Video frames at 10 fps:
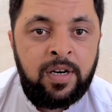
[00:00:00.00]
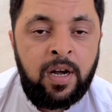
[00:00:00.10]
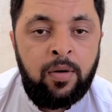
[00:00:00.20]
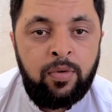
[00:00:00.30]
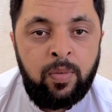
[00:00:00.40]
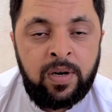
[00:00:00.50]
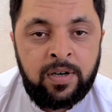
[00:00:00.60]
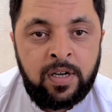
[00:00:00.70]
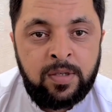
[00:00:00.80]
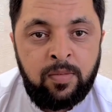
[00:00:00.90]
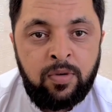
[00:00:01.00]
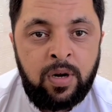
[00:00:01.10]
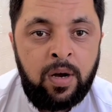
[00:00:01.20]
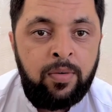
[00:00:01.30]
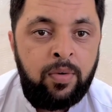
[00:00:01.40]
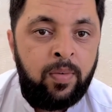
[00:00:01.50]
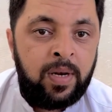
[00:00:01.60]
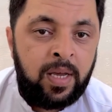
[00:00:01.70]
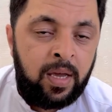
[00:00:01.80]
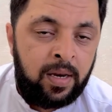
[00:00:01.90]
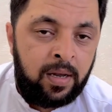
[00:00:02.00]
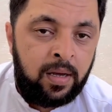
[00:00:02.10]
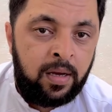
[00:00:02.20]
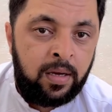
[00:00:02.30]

how you will transport, how you will uh,